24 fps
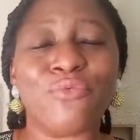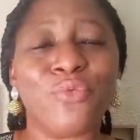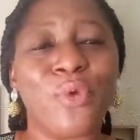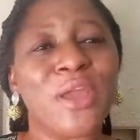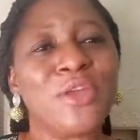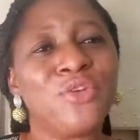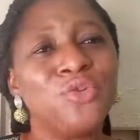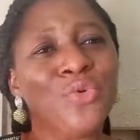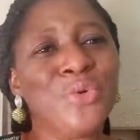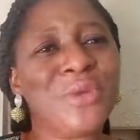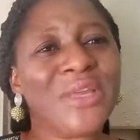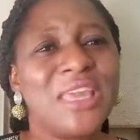
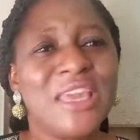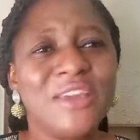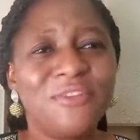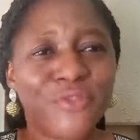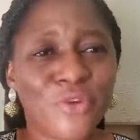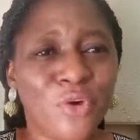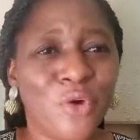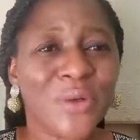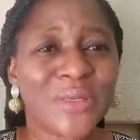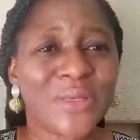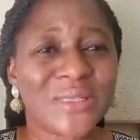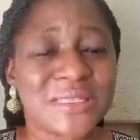When you
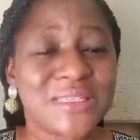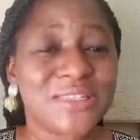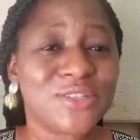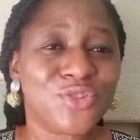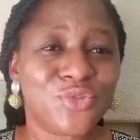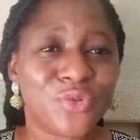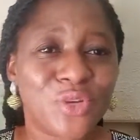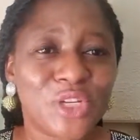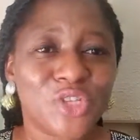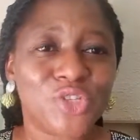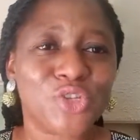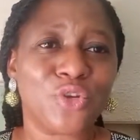give
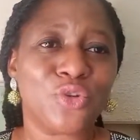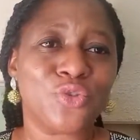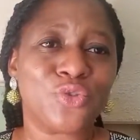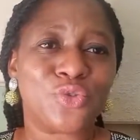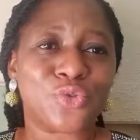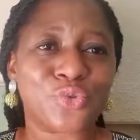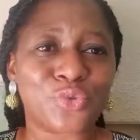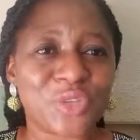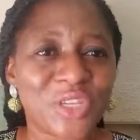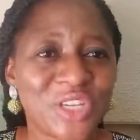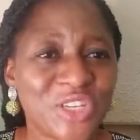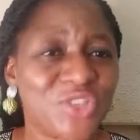consideration
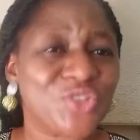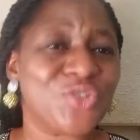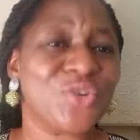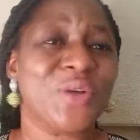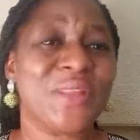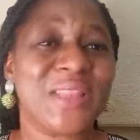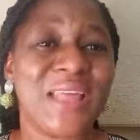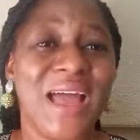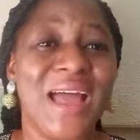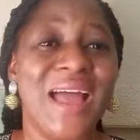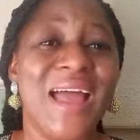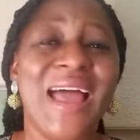to each
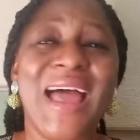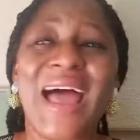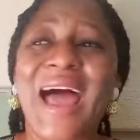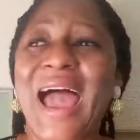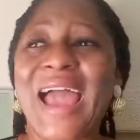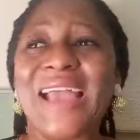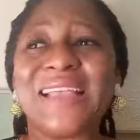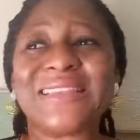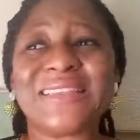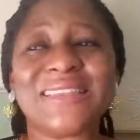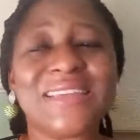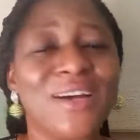other,
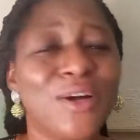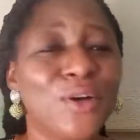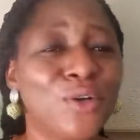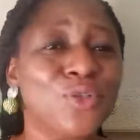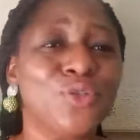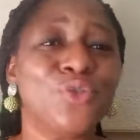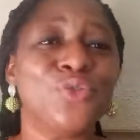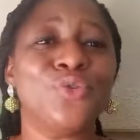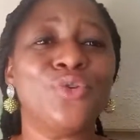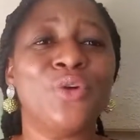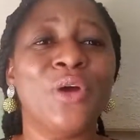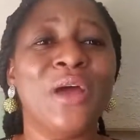I tell
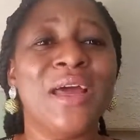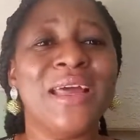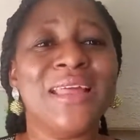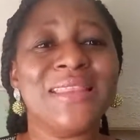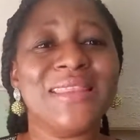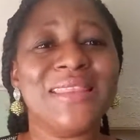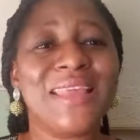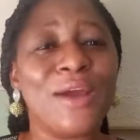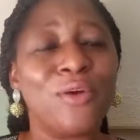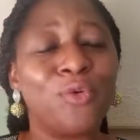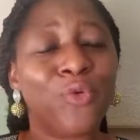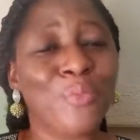you,
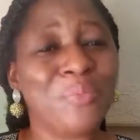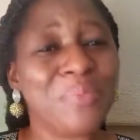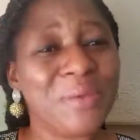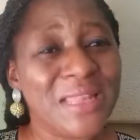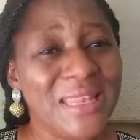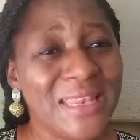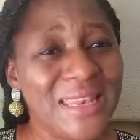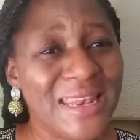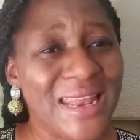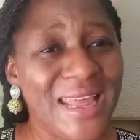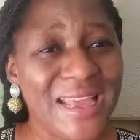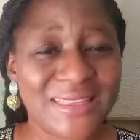there will be
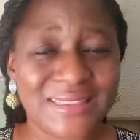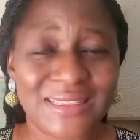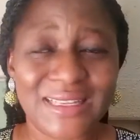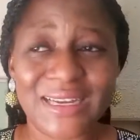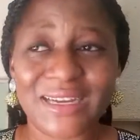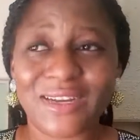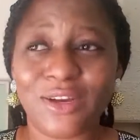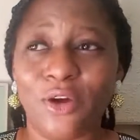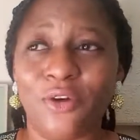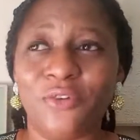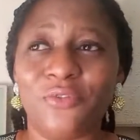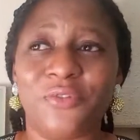
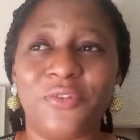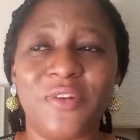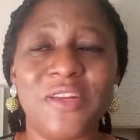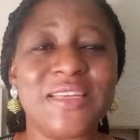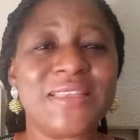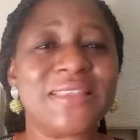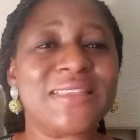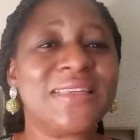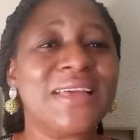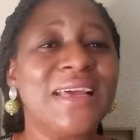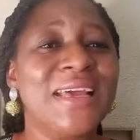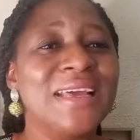lesser
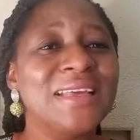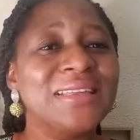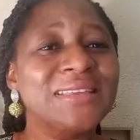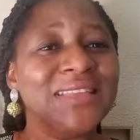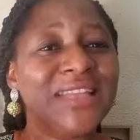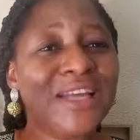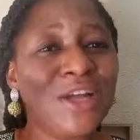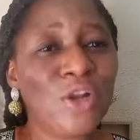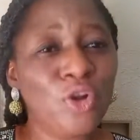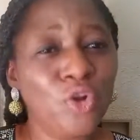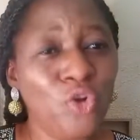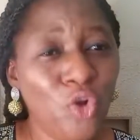conflict,
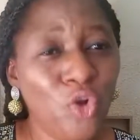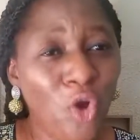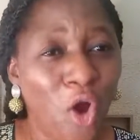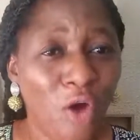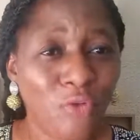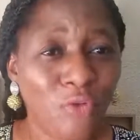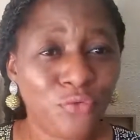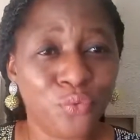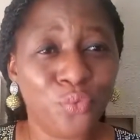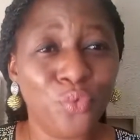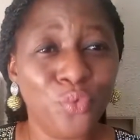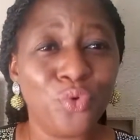the
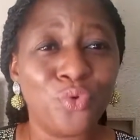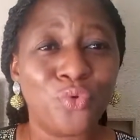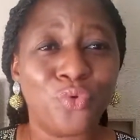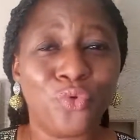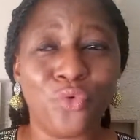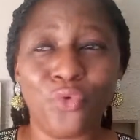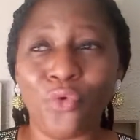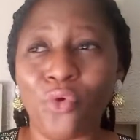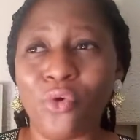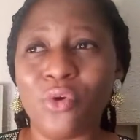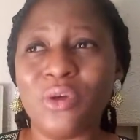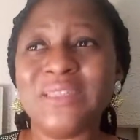love will
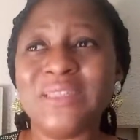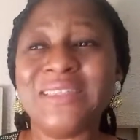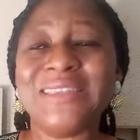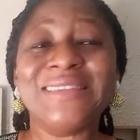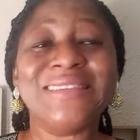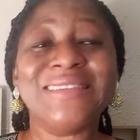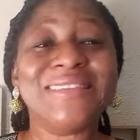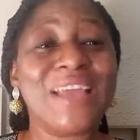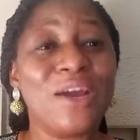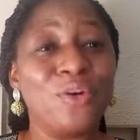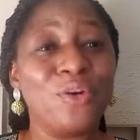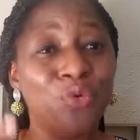grow,
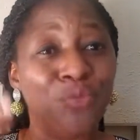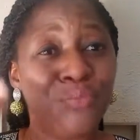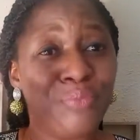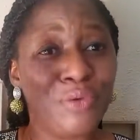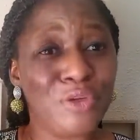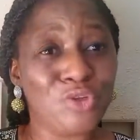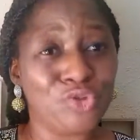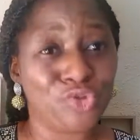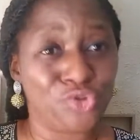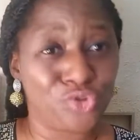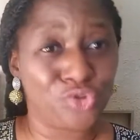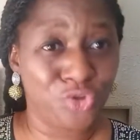there will
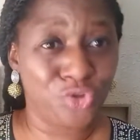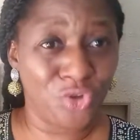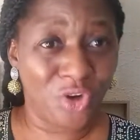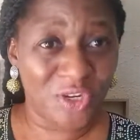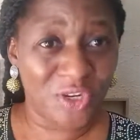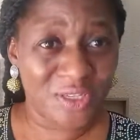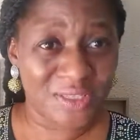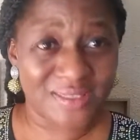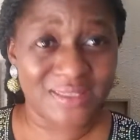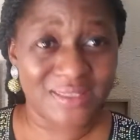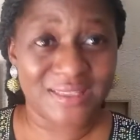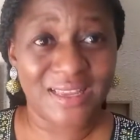be
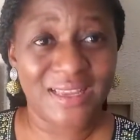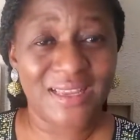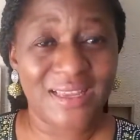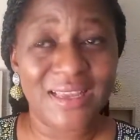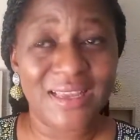trust.